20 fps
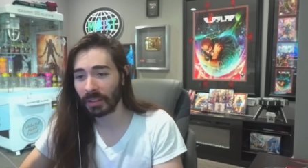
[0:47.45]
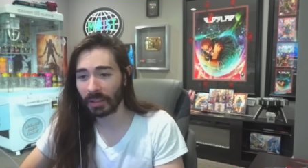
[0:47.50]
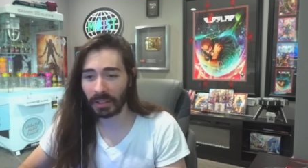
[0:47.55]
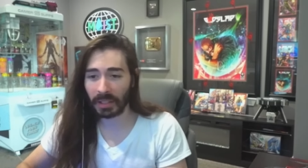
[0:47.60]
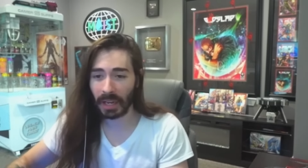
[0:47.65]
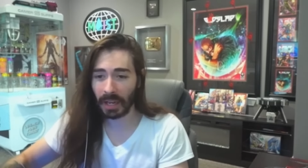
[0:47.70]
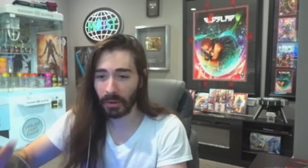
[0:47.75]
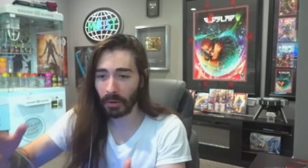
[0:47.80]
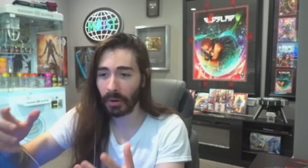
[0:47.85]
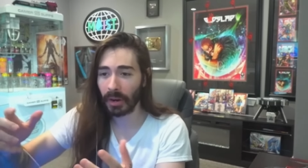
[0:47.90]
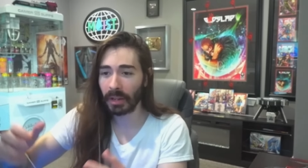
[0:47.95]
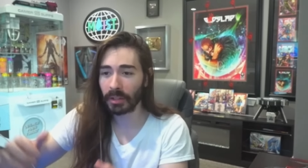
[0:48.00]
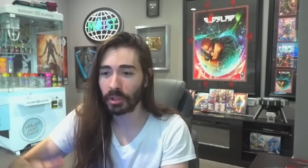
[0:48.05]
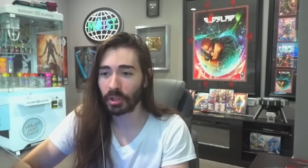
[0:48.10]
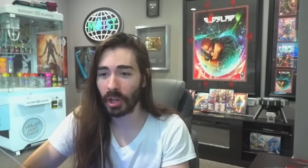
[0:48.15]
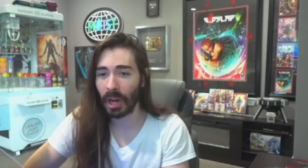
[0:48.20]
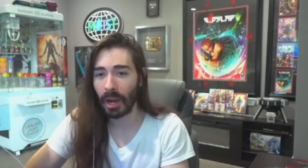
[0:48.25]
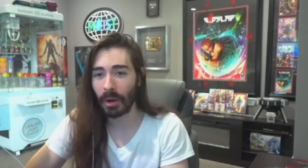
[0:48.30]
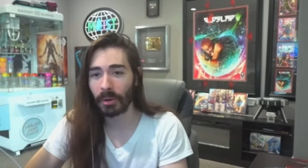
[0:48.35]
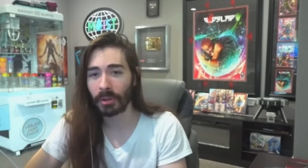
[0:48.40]
The Gatorade
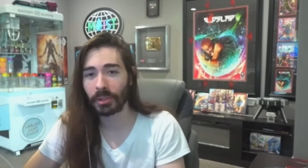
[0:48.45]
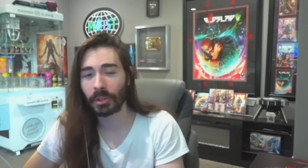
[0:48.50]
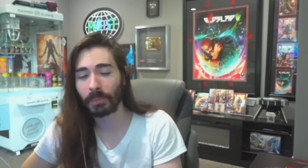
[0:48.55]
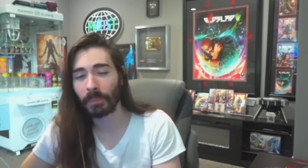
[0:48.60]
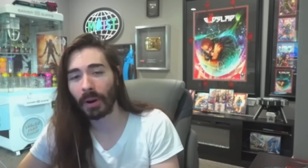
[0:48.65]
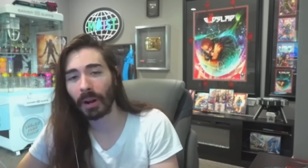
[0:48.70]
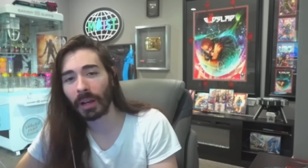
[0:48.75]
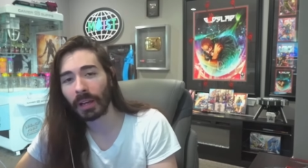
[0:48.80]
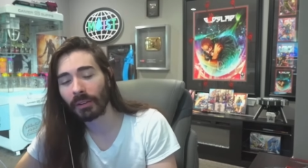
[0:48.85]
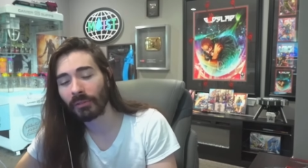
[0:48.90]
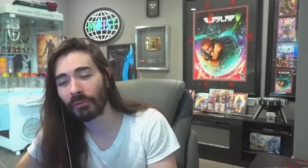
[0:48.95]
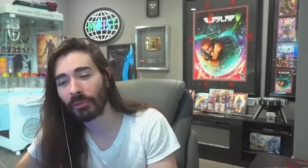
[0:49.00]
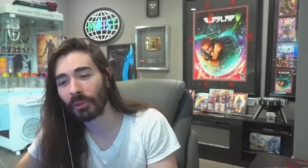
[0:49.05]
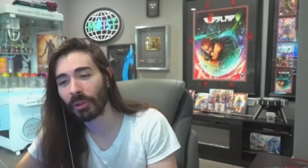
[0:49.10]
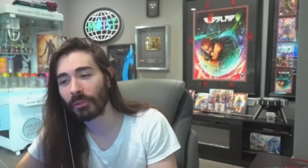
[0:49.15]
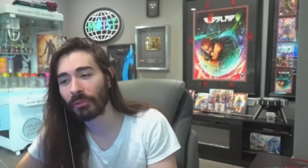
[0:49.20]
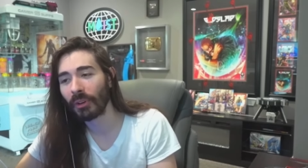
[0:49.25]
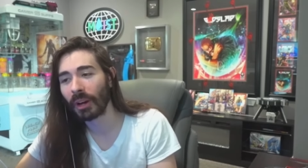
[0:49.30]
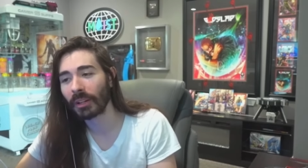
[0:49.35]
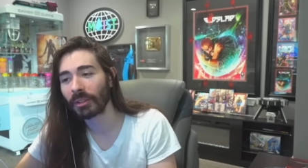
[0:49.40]
showers are probably in full
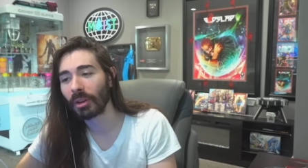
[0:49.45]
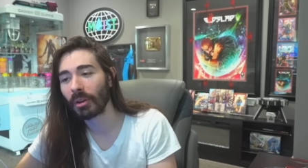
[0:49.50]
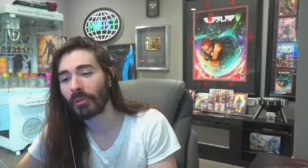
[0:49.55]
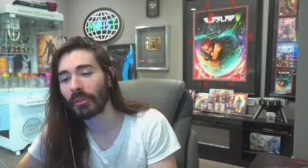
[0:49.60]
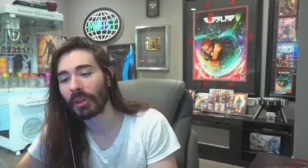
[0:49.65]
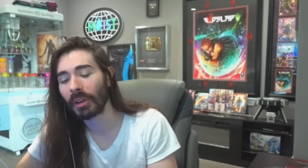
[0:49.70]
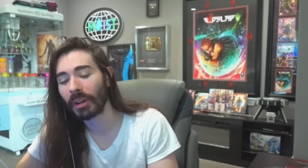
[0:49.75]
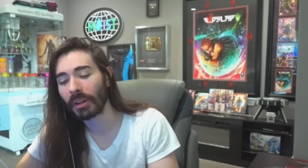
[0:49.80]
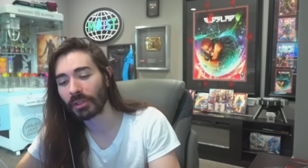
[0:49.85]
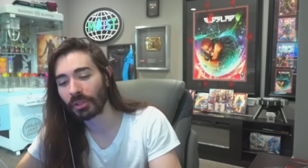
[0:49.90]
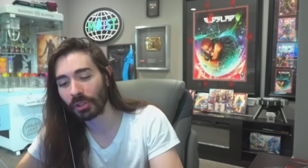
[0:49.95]
effect over there.